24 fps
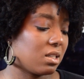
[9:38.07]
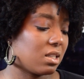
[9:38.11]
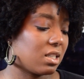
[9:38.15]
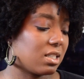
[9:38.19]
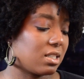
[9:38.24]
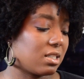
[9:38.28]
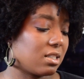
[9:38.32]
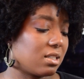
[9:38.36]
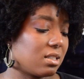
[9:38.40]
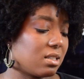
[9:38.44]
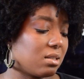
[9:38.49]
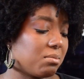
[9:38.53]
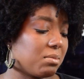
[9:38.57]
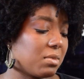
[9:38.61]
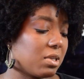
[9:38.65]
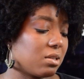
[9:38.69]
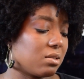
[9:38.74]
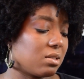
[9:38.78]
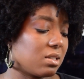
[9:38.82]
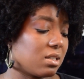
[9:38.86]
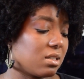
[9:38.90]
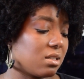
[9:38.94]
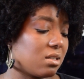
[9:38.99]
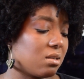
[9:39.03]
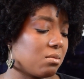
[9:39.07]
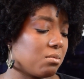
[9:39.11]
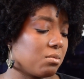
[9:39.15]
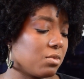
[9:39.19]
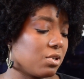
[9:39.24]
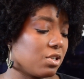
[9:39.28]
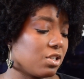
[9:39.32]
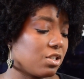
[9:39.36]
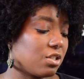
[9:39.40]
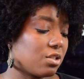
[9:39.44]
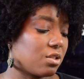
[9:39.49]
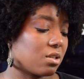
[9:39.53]
This is the Melt Into
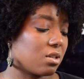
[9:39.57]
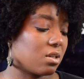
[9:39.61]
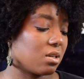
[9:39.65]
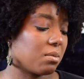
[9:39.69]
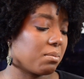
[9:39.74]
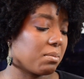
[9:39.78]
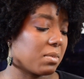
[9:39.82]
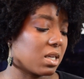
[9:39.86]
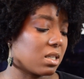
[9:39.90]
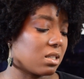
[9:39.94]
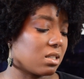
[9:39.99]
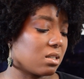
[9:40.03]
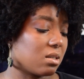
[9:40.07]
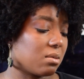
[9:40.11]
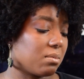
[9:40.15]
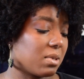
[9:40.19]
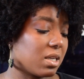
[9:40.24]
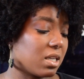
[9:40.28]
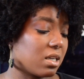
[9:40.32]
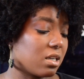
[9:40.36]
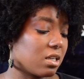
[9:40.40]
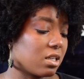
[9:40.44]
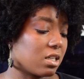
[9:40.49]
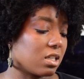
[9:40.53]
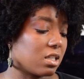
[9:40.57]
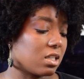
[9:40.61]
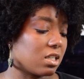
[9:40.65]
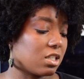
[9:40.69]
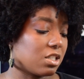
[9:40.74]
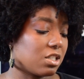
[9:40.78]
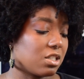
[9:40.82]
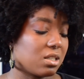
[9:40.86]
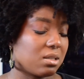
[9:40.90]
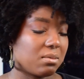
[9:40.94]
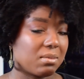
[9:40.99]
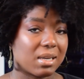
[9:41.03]
Moisture Matcha Butter
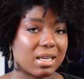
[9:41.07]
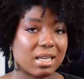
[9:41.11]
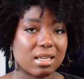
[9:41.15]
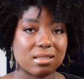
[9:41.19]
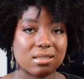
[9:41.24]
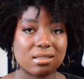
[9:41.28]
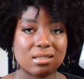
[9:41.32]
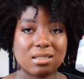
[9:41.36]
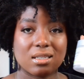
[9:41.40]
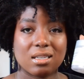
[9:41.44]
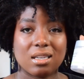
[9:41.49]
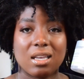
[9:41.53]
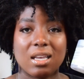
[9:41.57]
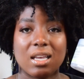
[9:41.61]
Conditioning Mask,